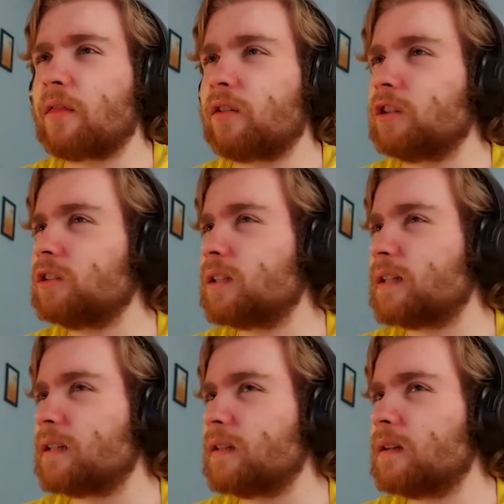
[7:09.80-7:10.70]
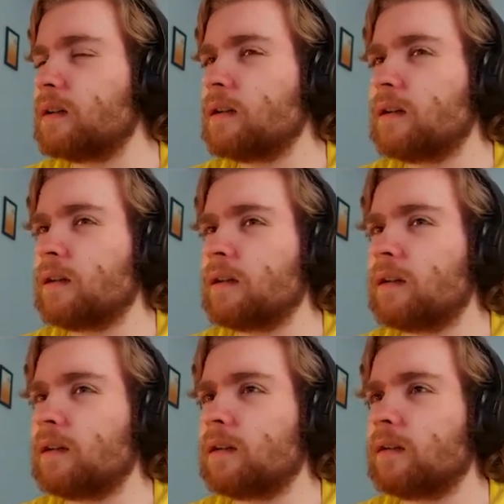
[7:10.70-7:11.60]
a Thursday.
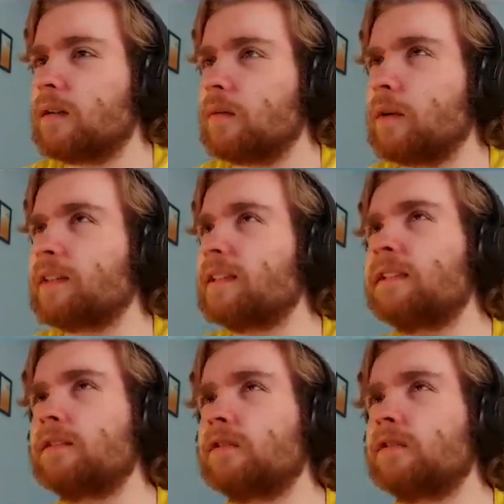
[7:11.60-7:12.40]
Wait, is...